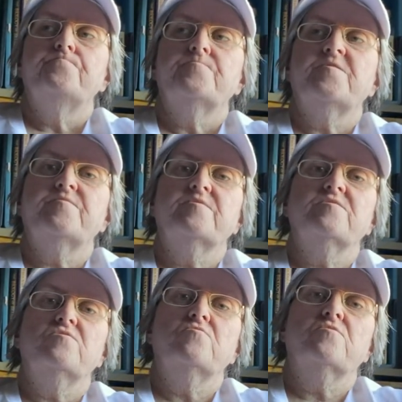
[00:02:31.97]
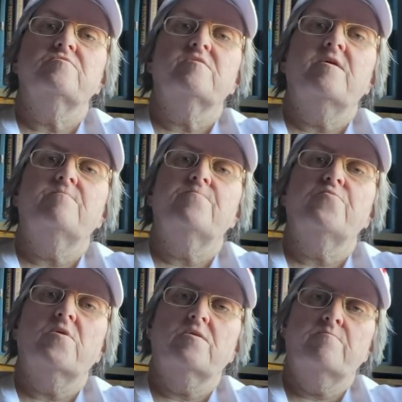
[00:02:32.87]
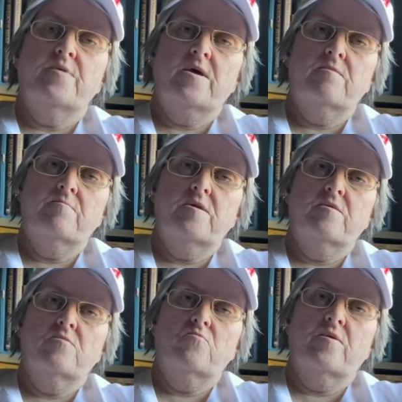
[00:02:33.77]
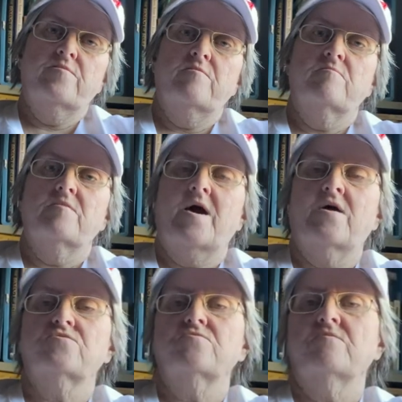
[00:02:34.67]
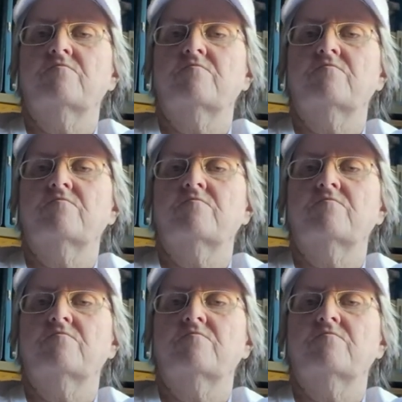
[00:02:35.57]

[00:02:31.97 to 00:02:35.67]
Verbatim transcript: to think that you could then threaten abandonment, whether actually